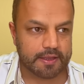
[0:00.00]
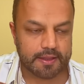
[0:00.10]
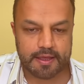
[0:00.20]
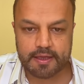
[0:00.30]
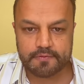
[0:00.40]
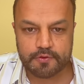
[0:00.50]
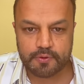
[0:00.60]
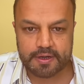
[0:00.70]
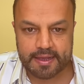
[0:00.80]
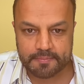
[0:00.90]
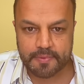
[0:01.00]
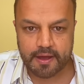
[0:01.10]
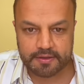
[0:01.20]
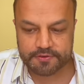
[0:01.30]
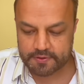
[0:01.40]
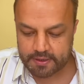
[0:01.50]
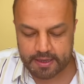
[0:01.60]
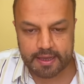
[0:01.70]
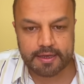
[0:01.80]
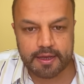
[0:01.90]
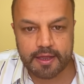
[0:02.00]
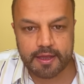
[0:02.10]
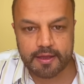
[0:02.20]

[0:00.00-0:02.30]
they give you 10 marks in